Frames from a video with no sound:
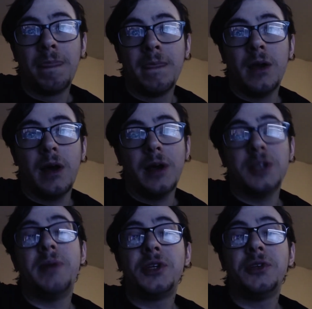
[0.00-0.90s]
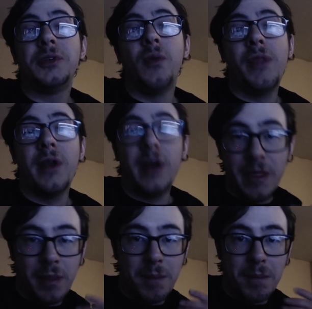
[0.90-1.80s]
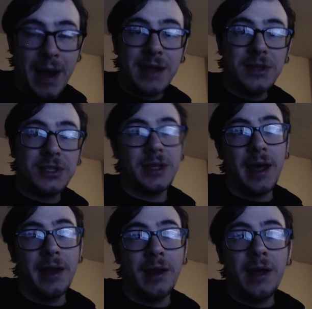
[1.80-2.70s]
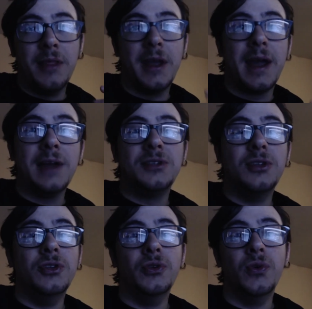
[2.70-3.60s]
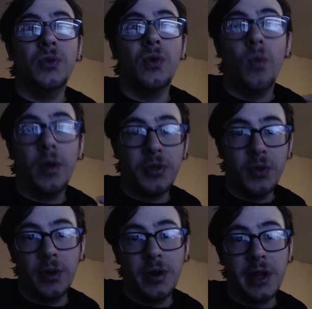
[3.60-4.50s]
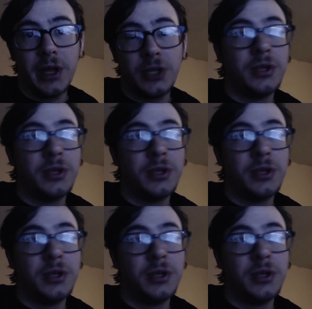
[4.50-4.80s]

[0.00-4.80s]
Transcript: especially when they're in the mindset that has to do with your niche.